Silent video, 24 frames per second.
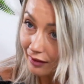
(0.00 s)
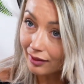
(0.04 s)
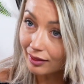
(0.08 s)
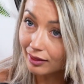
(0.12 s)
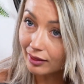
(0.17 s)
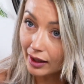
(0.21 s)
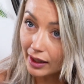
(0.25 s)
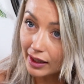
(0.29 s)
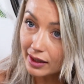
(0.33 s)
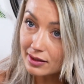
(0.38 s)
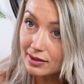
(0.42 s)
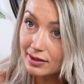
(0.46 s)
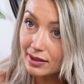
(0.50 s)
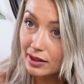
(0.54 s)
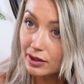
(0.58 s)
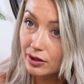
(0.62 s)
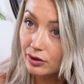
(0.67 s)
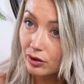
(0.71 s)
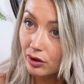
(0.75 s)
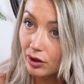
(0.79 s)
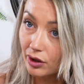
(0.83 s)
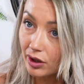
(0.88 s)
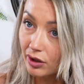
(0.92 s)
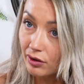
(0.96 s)
the lengths that
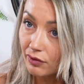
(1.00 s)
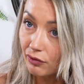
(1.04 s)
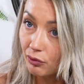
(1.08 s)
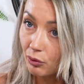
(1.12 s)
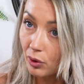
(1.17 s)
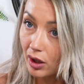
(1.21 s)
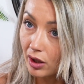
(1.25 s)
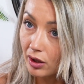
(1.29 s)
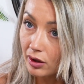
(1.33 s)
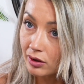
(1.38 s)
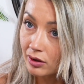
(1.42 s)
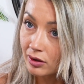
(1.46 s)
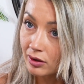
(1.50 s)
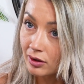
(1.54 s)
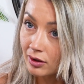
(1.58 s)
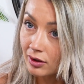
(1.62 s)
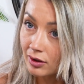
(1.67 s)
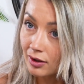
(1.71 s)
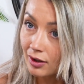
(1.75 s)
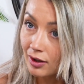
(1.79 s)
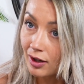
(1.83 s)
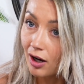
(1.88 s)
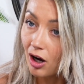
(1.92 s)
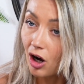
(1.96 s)
you're looking for
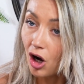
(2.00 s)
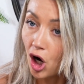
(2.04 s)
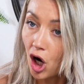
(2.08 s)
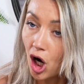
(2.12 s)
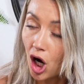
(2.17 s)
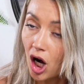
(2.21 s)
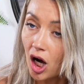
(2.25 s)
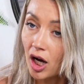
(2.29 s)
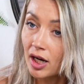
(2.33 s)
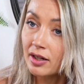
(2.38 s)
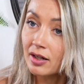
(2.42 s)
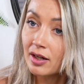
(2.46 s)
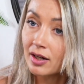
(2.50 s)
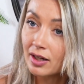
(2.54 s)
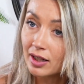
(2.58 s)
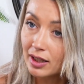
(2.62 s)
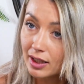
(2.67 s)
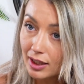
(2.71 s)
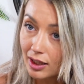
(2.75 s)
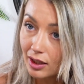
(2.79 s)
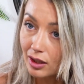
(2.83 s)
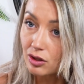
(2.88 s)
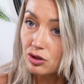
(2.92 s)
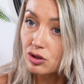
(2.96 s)
on
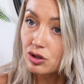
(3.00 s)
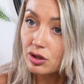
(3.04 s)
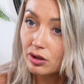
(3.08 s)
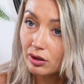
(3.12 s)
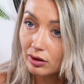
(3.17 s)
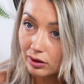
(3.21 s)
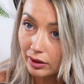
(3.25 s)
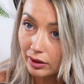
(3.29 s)
each